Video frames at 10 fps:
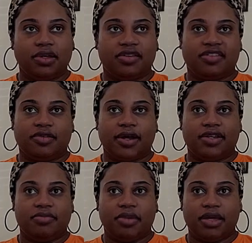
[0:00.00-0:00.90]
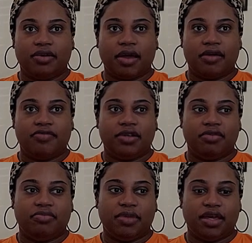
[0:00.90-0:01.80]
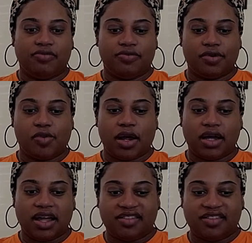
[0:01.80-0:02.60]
And so I did makeup. I've done makeup for a while.